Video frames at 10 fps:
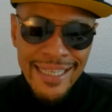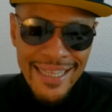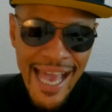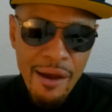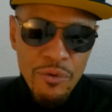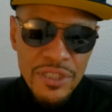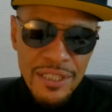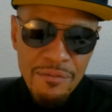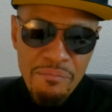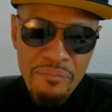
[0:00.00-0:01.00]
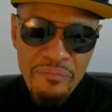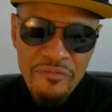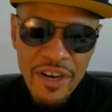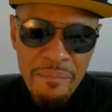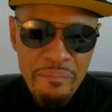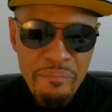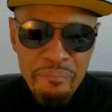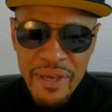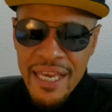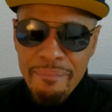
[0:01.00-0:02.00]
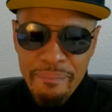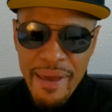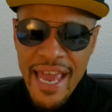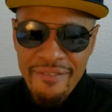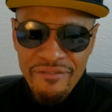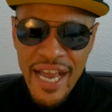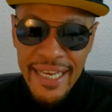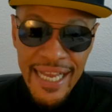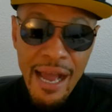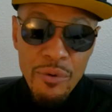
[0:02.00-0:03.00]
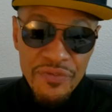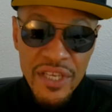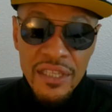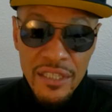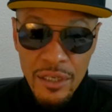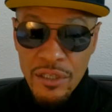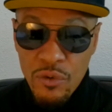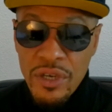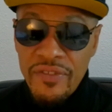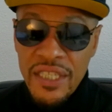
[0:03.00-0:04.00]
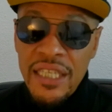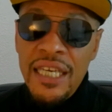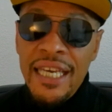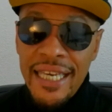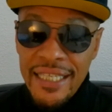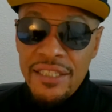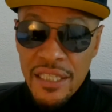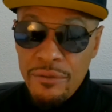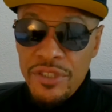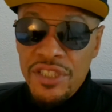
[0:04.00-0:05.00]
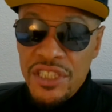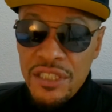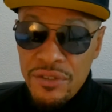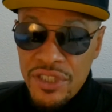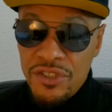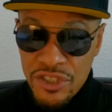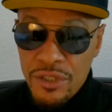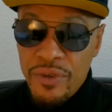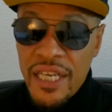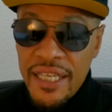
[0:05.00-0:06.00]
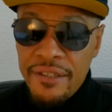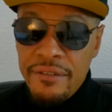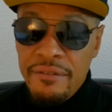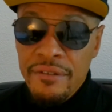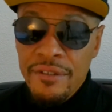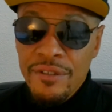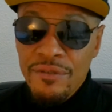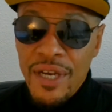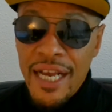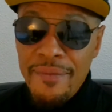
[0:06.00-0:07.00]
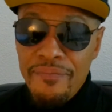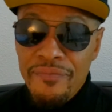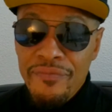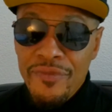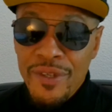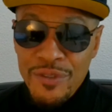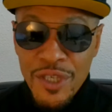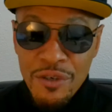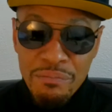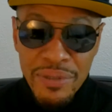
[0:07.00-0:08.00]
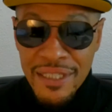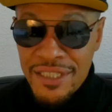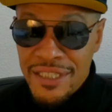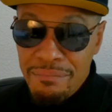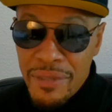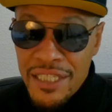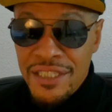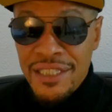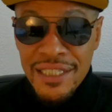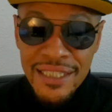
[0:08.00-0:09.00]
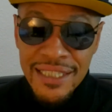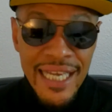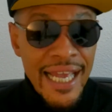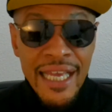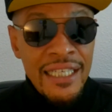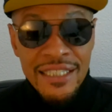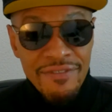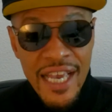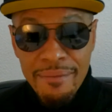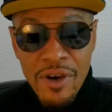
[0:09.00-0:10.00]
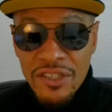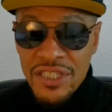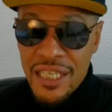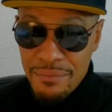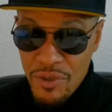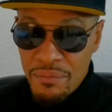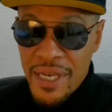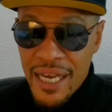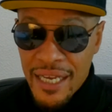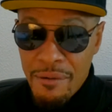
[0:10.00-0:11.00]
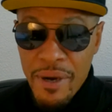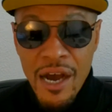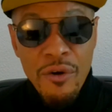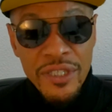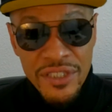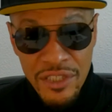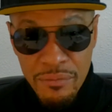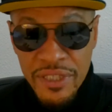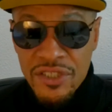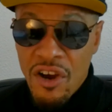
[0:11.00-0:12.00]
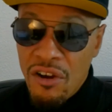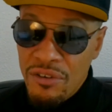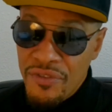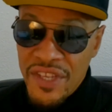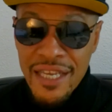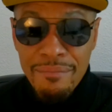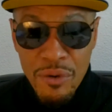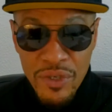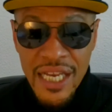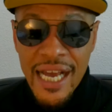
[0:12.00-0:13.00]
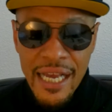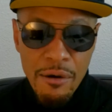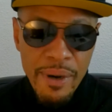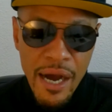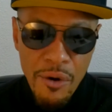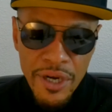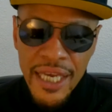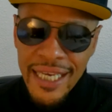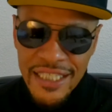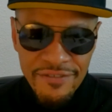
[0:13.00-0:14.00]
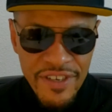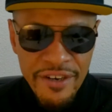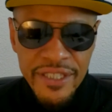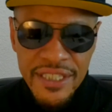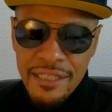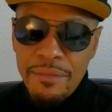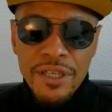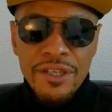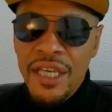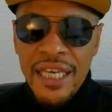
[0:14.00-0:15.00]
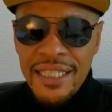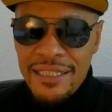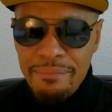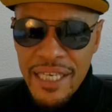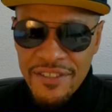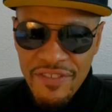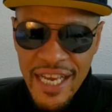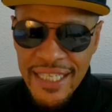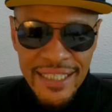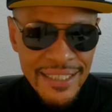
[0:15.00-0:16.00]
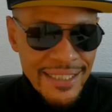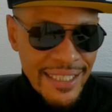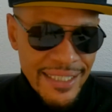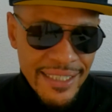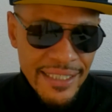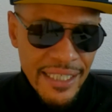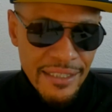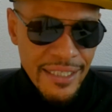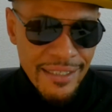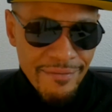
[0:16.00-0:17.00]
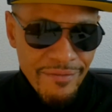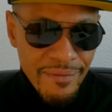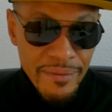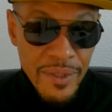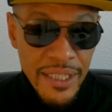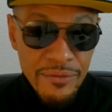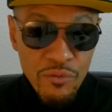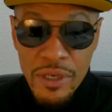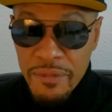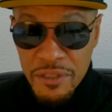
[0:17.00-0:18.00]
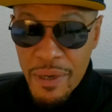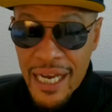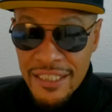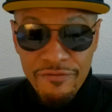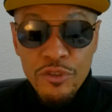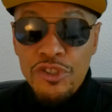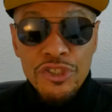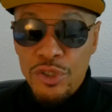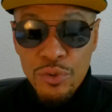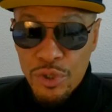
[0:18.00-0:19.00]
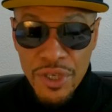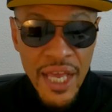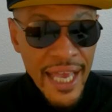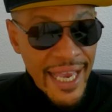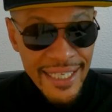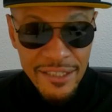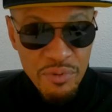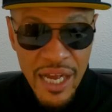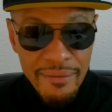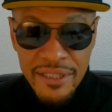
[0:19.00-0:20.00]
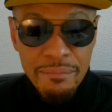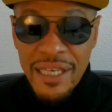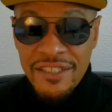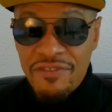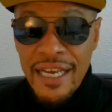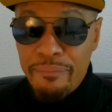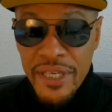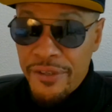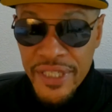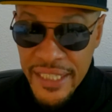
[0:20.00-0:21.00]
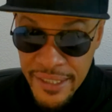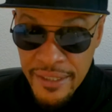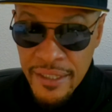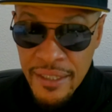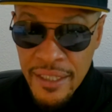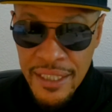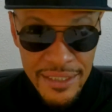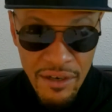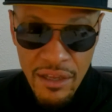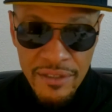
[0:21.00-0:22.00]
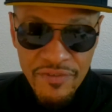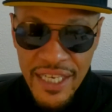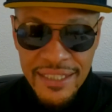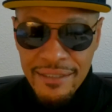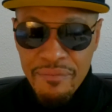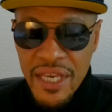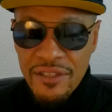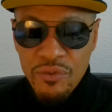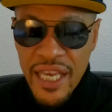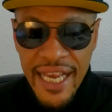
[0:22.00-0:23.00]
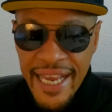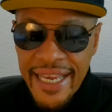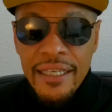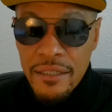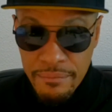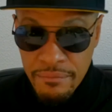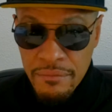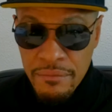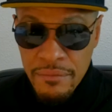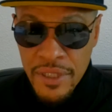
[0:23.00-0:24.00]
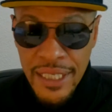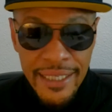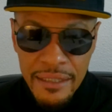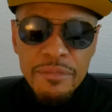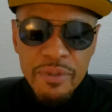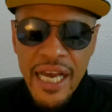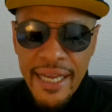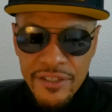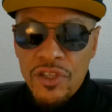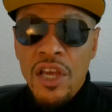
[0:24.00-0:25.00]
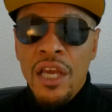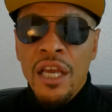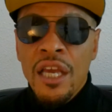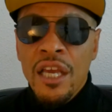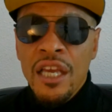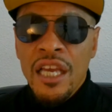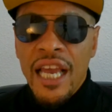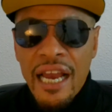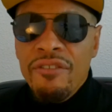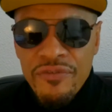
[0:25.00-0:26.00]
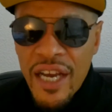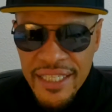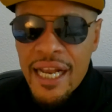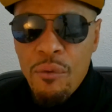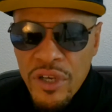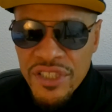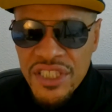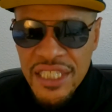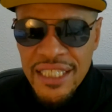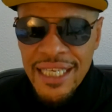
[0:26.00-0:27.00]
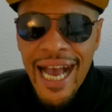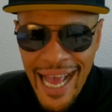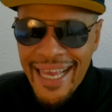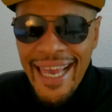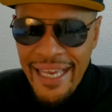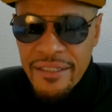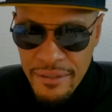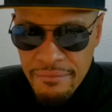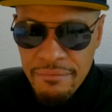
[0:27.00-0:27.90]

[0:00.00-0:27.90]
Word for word: That was a, a big, bad fight. Now, I would think the equivalent is Claressa Shields and Sugar Ray Leonard, right? you know, bunches and bunches and this and that. Savannah Marshall got more knockout power and is a little bit taller, thin, but with knockout power. It's very similar. It's the best fight in in the uh, in, in women's boxing for sure, and it's probably the best fight period. Cause all the fights of the men's we ain't getting them. Like let me be honest, every fight that I want to see I can't.